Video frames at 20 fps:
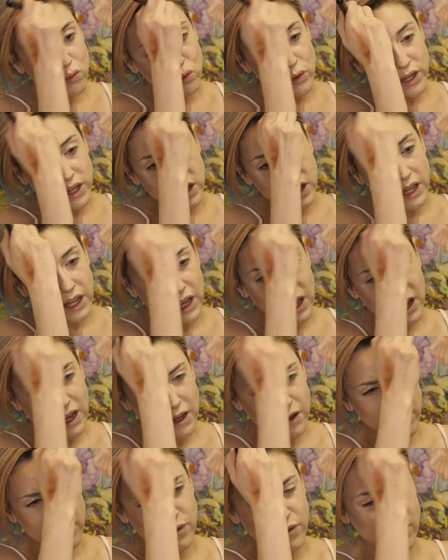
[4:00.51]
really
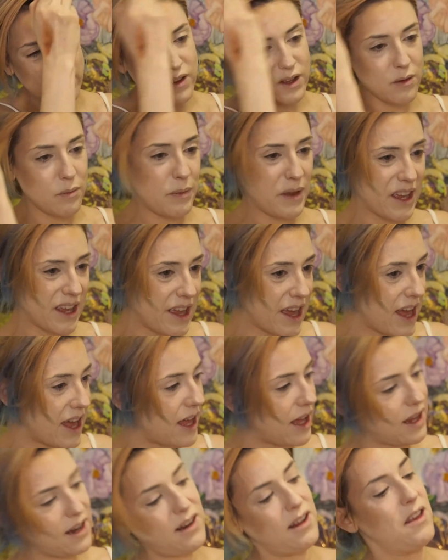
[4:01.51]
have a big
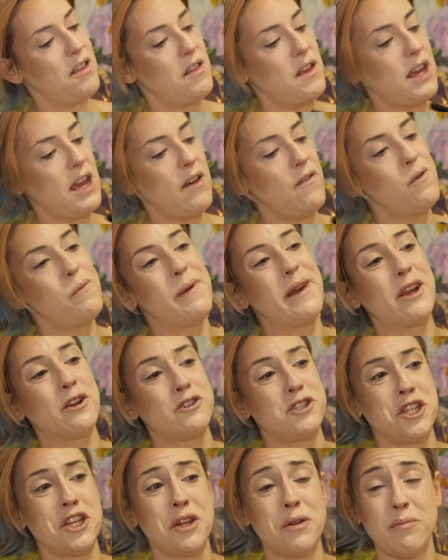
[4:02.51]
head. I think I have a bigger
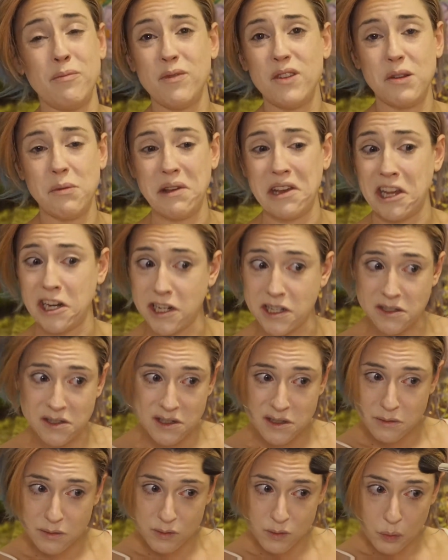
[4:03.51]
chin, to be
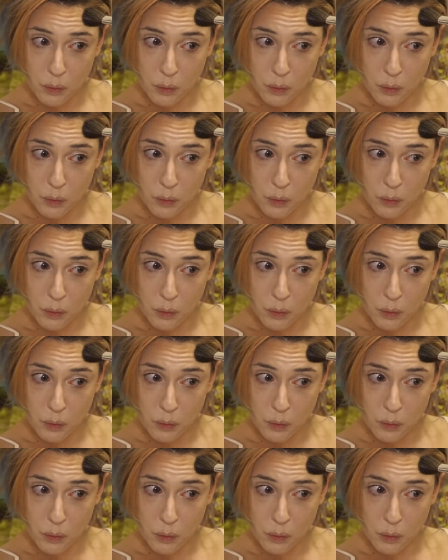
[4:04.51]
honest.